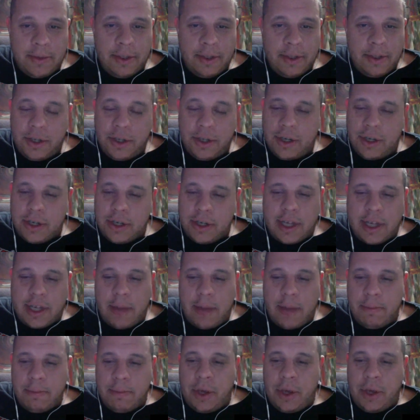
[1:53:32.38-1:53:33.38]
You just
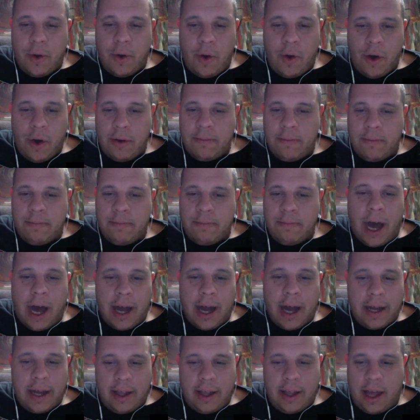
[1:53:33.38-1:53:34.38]
get pure
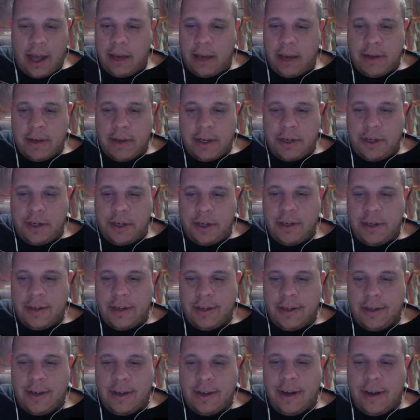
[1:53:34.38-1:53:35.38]
body language,
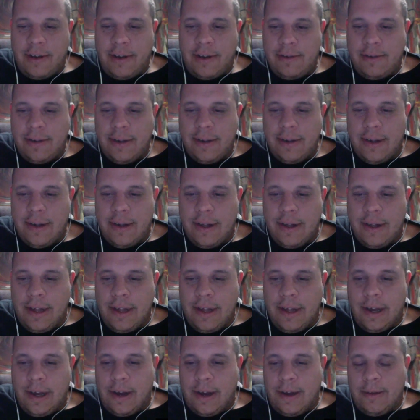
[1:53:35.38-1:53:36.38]
you know?
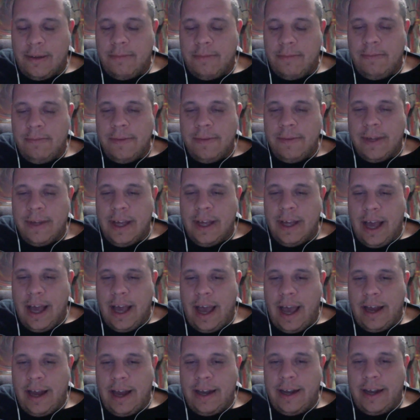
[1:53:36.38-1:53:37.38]
Yep.
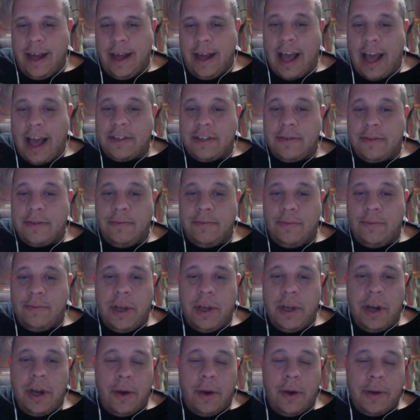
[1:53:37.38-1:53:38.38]
And as we
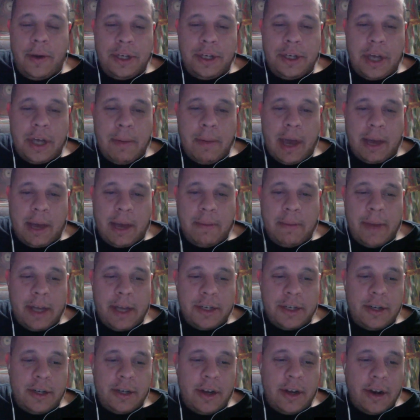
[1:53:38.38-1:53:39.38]
know, and J-Mac
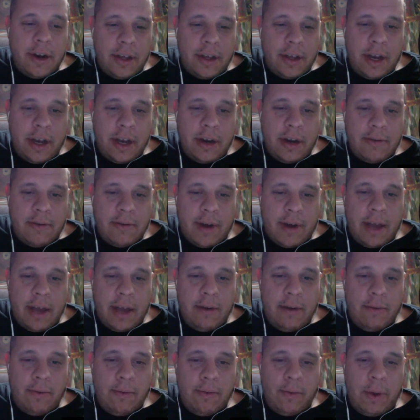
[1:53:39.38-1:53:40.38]
mentioned earlier, right,
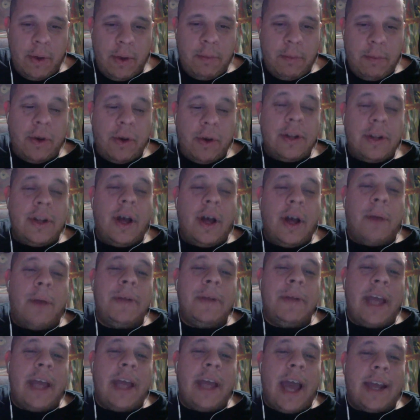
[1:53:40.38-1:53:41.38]
we put up
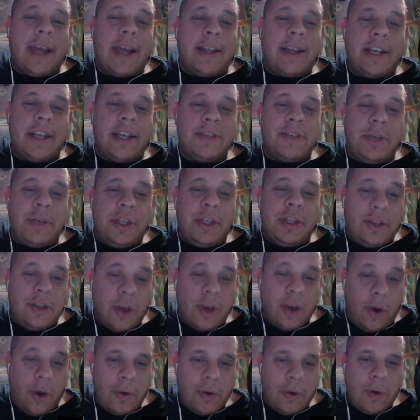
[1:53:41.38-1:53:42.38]
in the attic things we
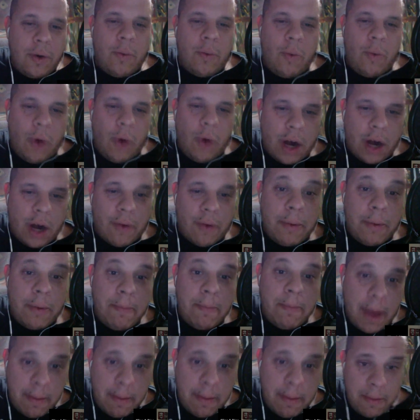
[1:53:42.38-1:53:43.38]
don't want to
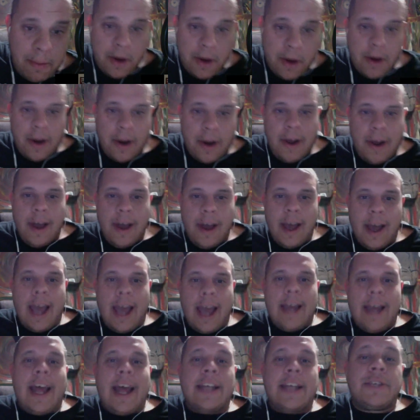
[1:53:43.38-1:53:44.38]
remember.
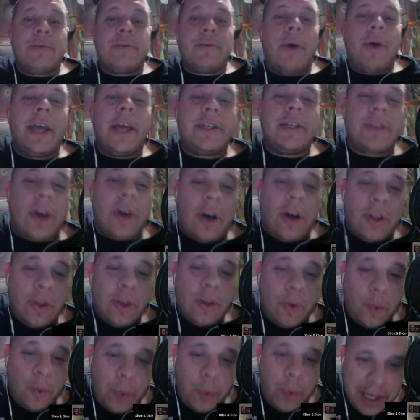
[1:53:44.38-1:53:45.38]
And that's why it's on the
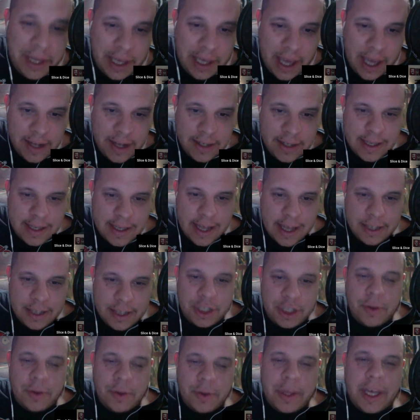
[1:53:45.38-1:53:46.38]
weekends that
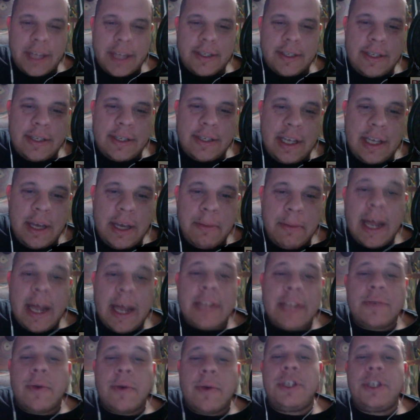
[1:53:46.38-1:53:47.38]
she only gets to see him. And
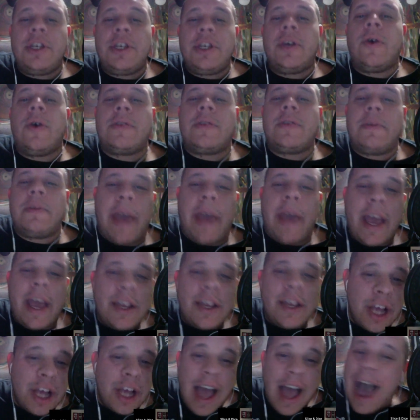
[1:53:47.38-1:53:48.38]
that's why she calls him
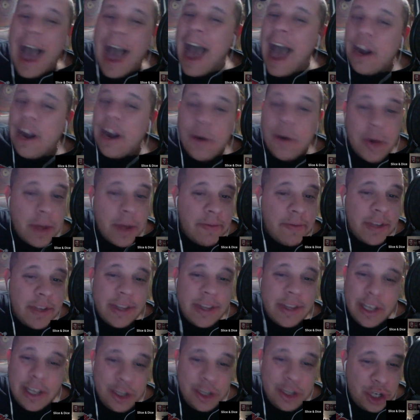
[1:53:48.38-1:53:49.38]
Ash. I don't even
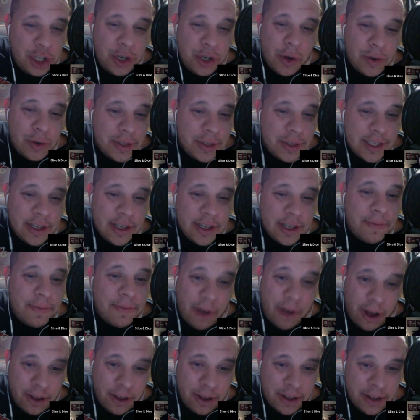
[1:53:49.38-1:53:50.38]
think she knows it's her
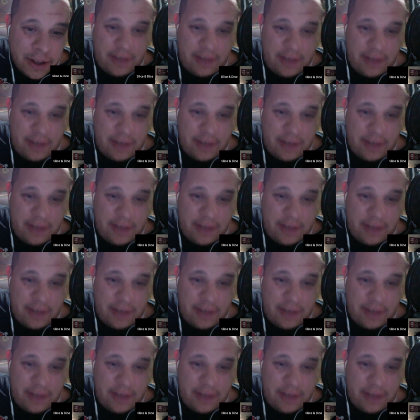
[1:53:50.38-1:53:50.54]
father.